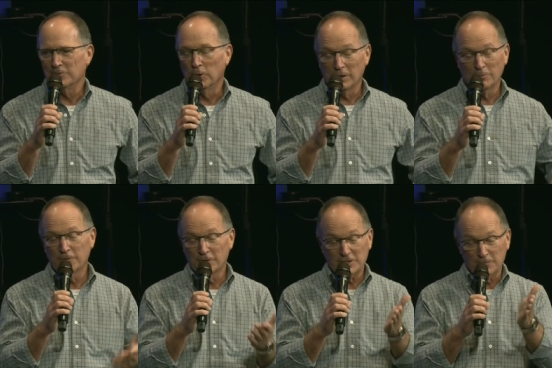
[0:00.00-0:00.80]
One um,
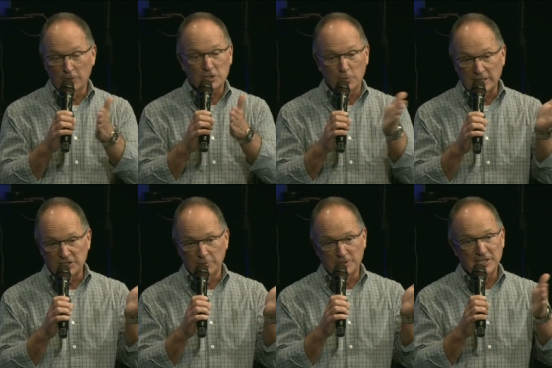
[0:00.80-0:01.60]
first first
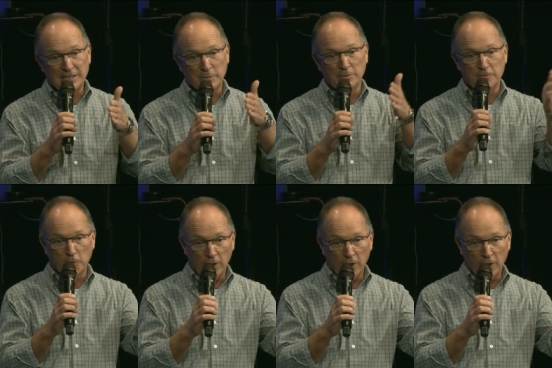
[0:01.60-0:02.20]
question was hitting me before